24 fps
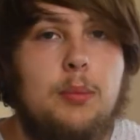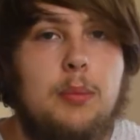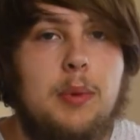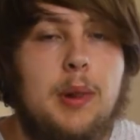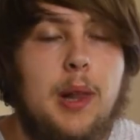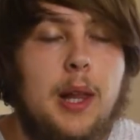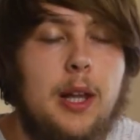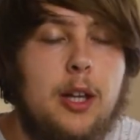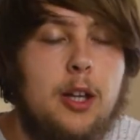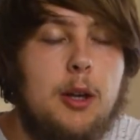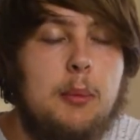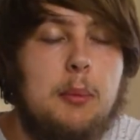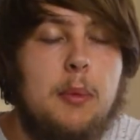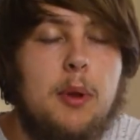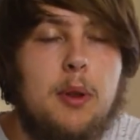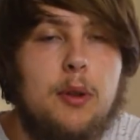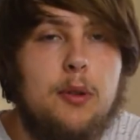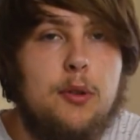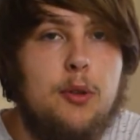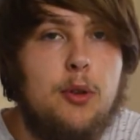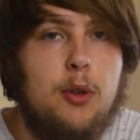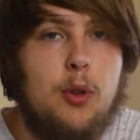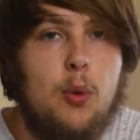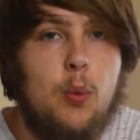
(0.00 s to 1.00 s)
light coming
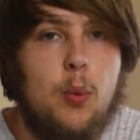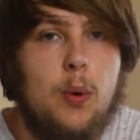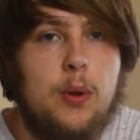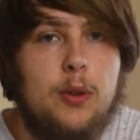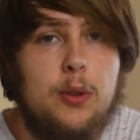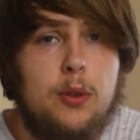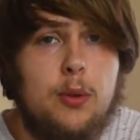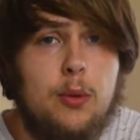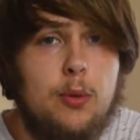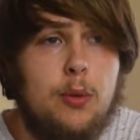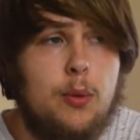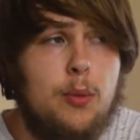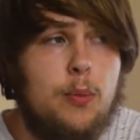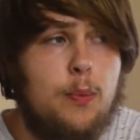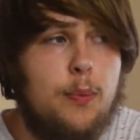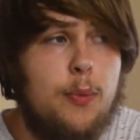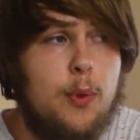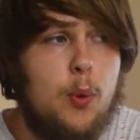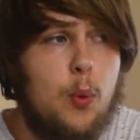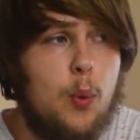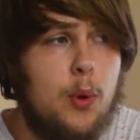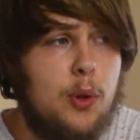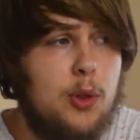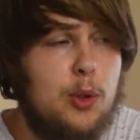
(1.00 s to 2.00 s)
through the window.
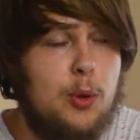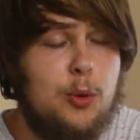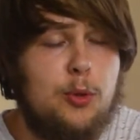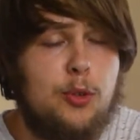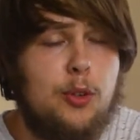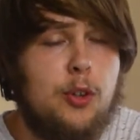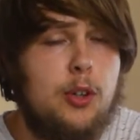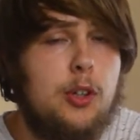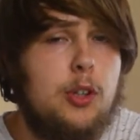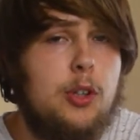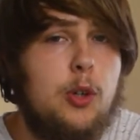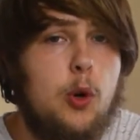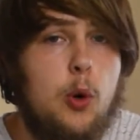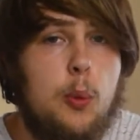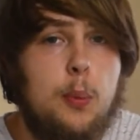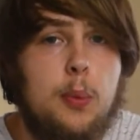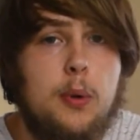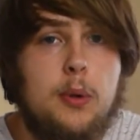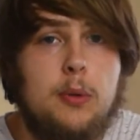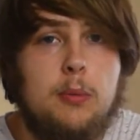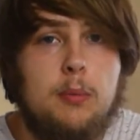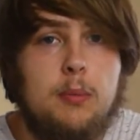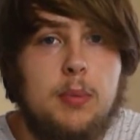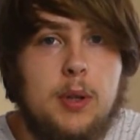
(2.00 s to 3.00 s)
The windows are all
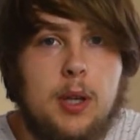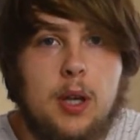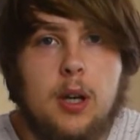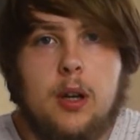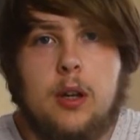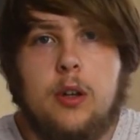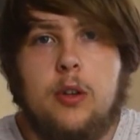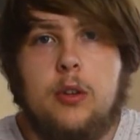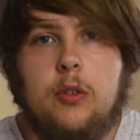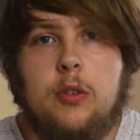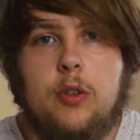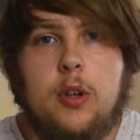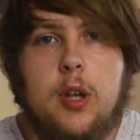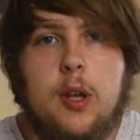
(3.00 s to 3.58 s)
open because